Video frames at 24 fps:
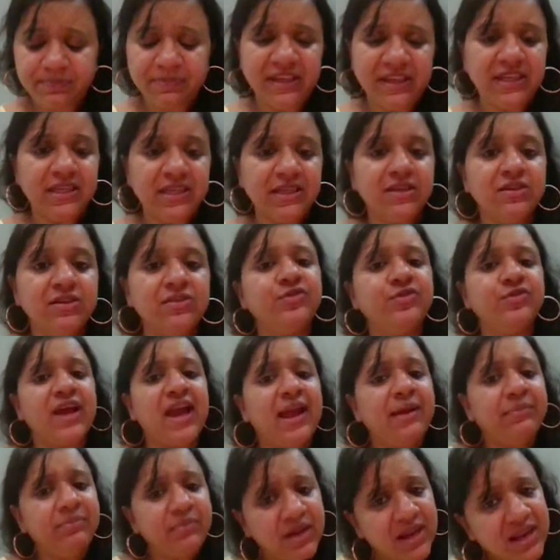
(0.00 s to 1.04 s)
period of
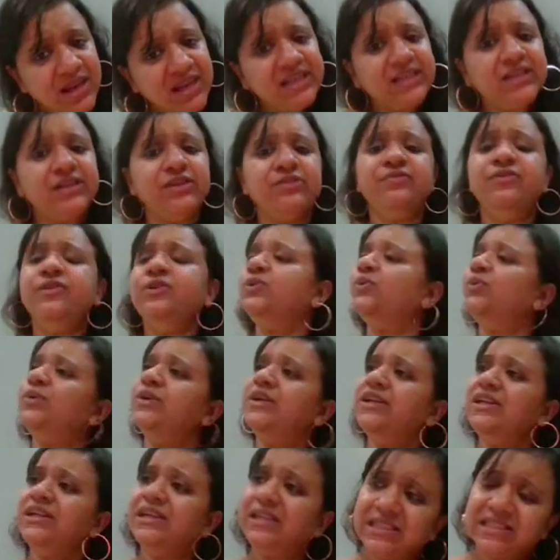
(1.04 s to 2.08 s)
time, review
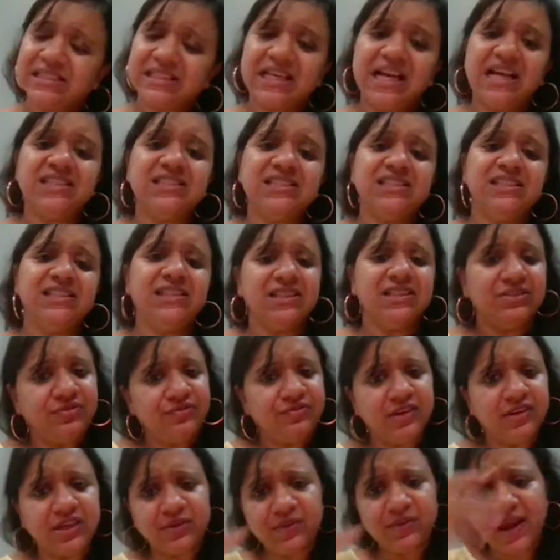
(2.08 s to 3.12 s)
it, discuss it if
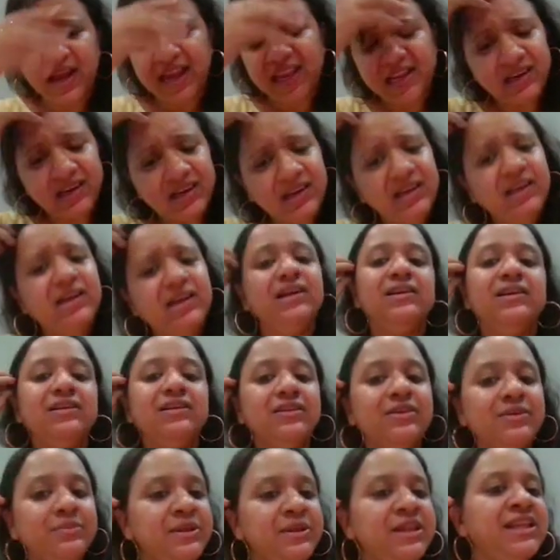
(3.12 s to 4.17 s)
required,
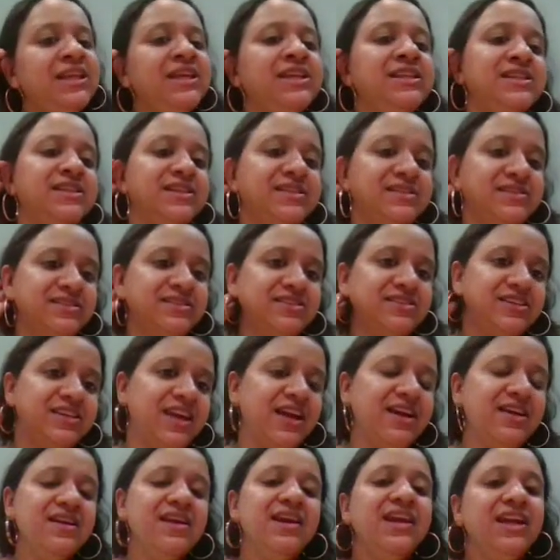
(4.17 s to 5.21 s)
terminate it.
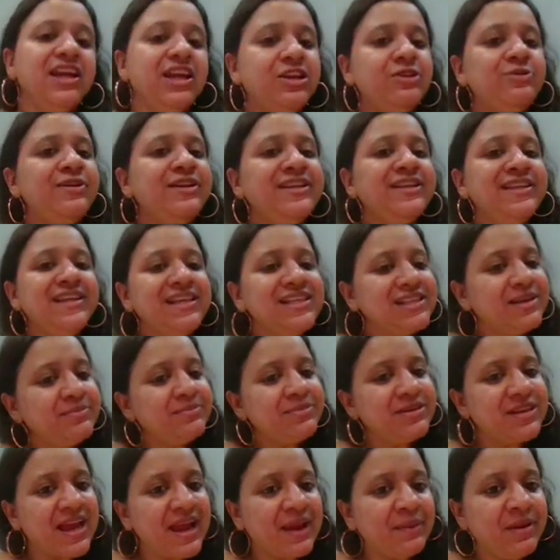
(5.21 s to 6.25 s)
Yeah, it will take some
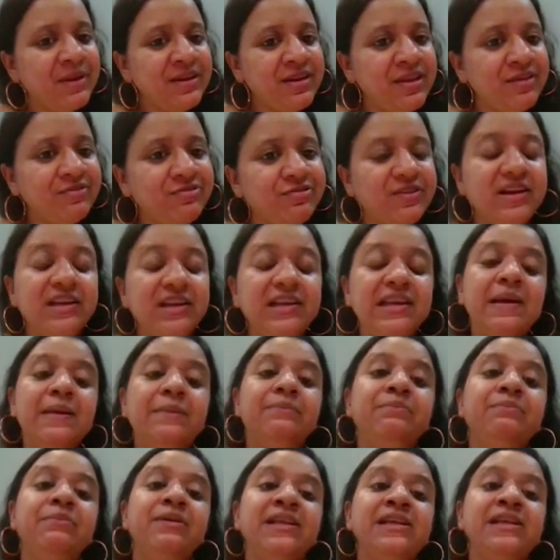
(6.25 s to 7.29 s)
time and effort,
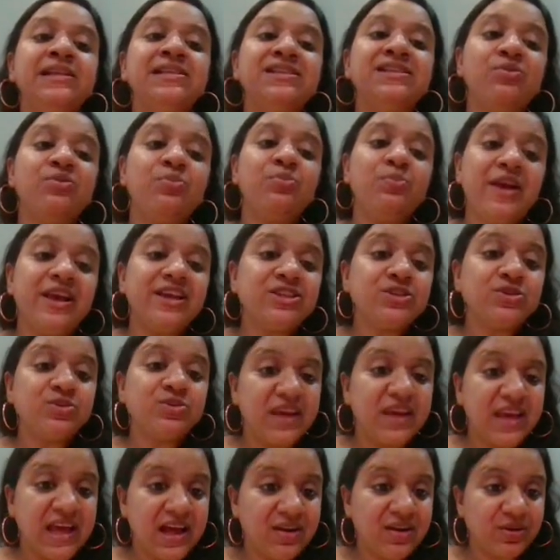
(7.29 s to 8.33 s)
but it's the best
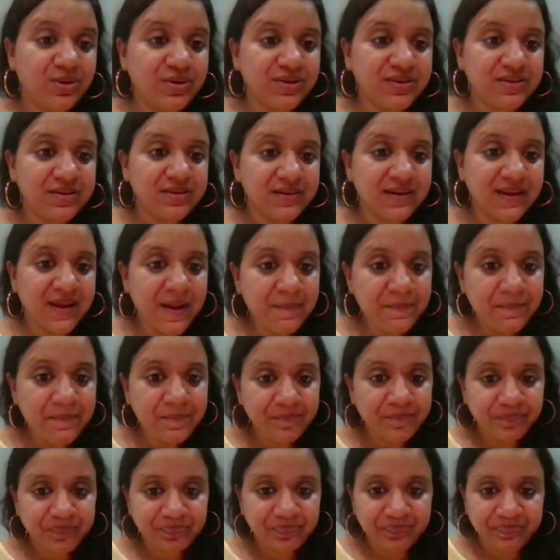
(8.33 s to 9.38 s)
way out. Yeah.
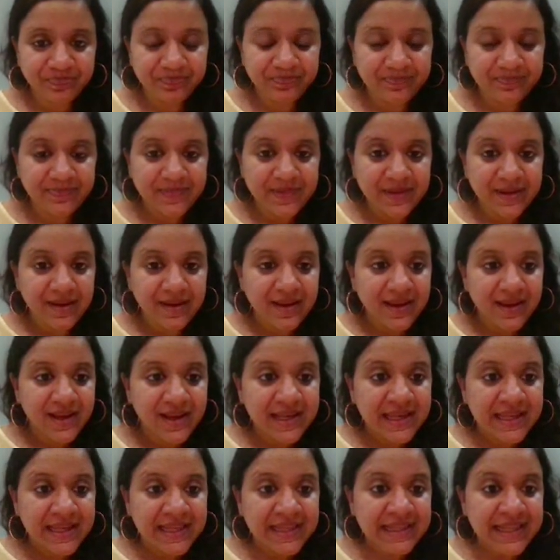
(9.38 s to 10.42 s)

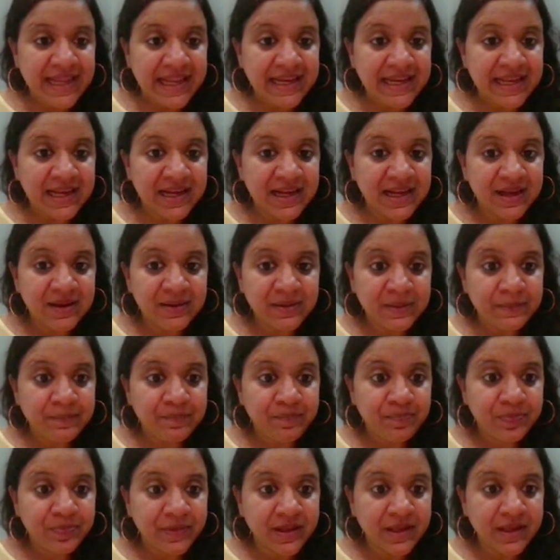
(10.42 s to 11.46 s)
Then
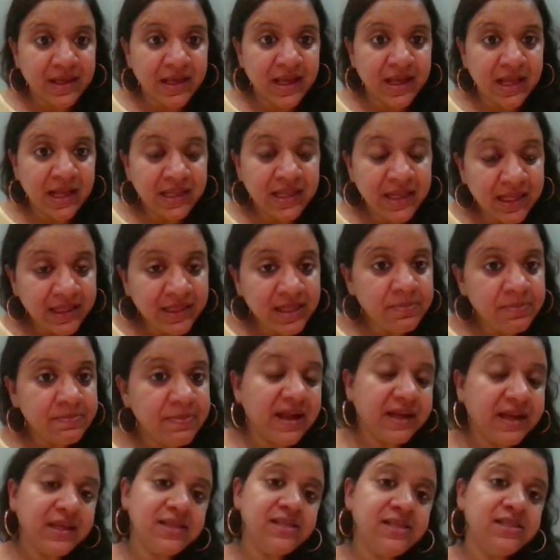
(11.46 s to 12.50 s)
another
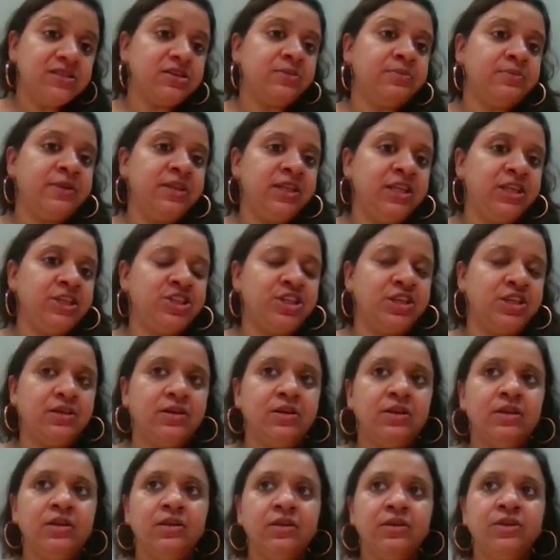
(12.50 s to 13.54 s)
part is termination.
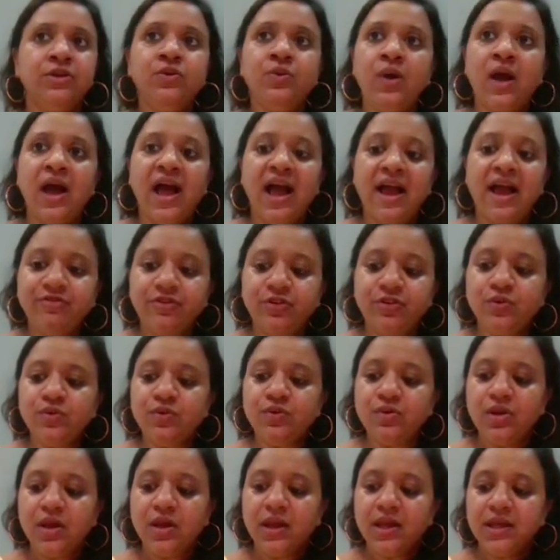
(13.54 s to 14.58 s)
You have to
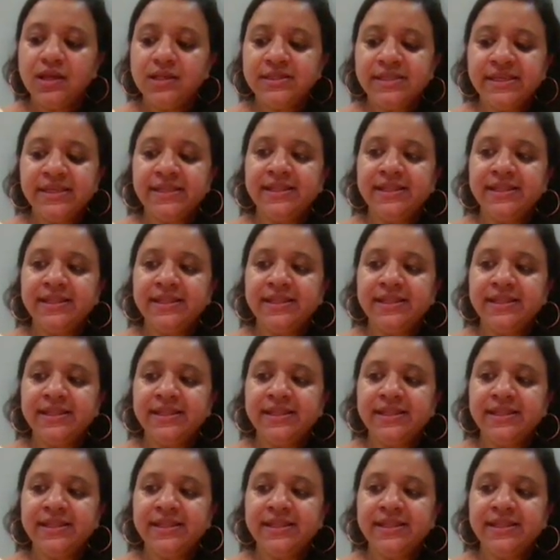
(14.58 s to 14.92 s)
see